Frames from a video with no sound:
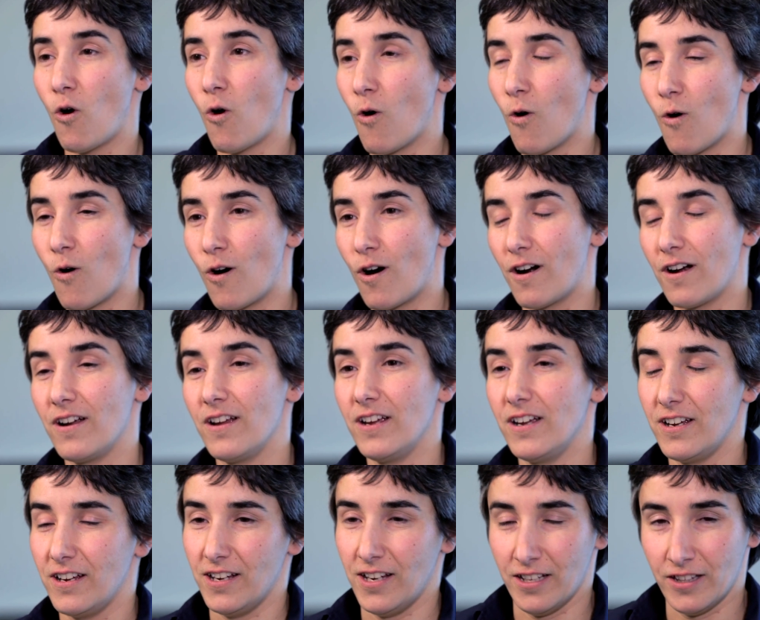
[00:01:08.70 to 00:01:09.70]
or
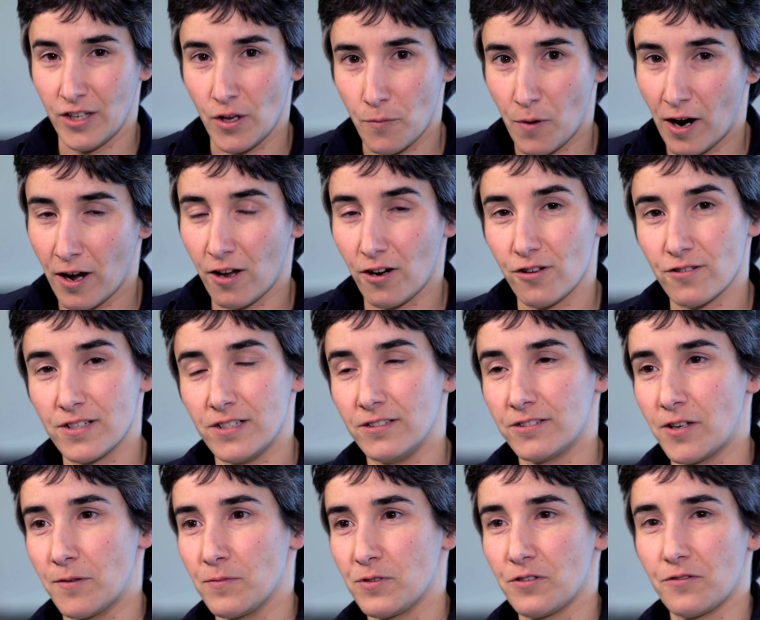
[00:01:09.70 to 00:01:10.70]
in the biology in
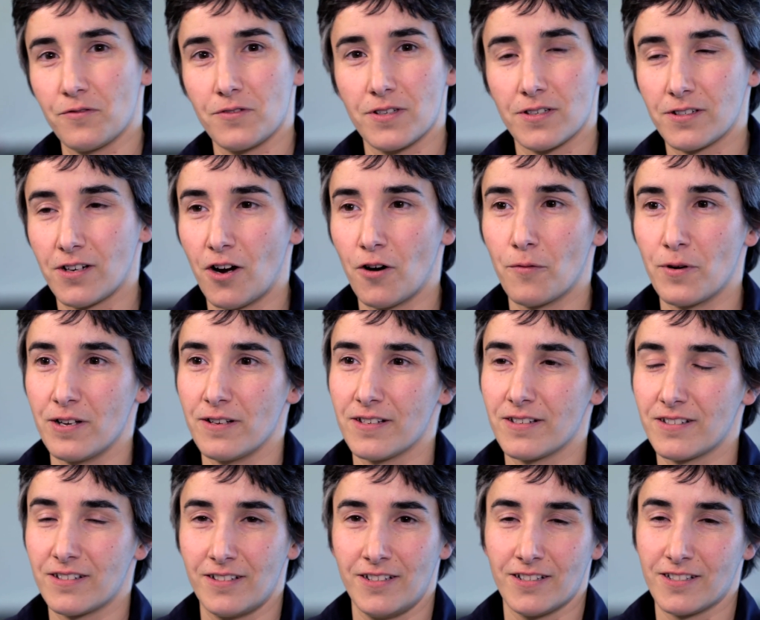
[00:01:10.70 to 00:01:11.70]
terms of
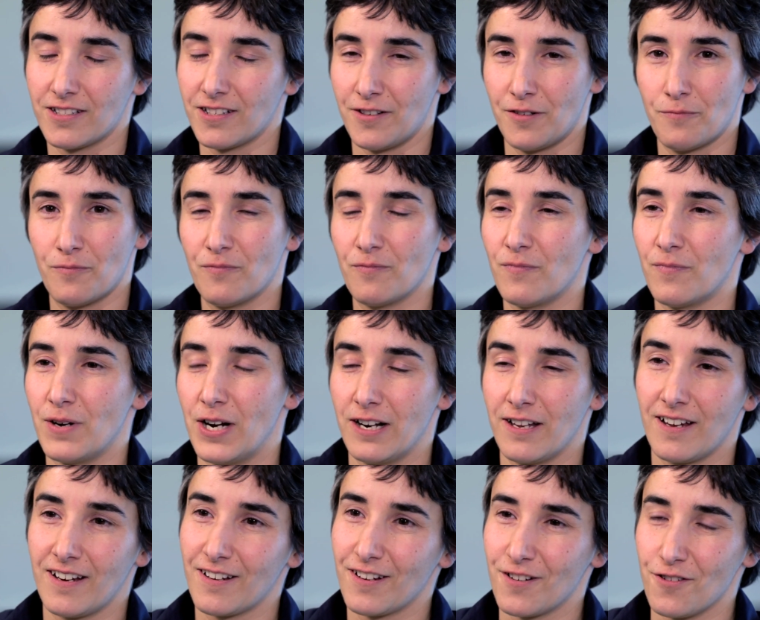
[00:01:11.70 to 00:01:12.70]
discoveries, is a
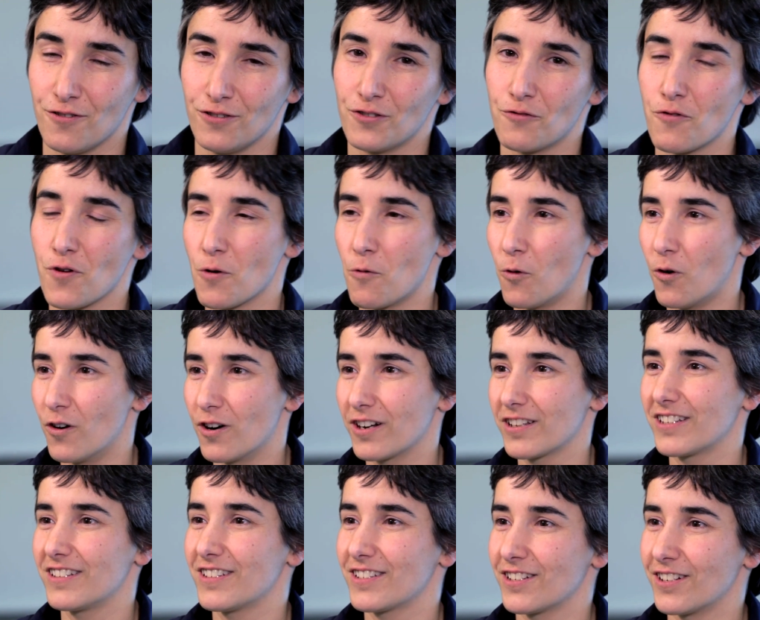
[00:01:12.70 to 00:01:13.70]
very good reward.
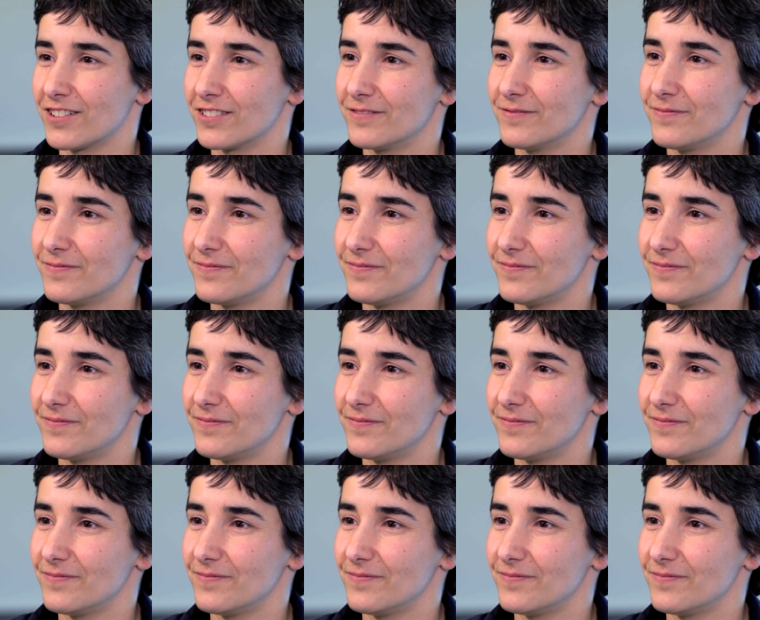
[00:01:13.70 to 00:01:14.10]
So.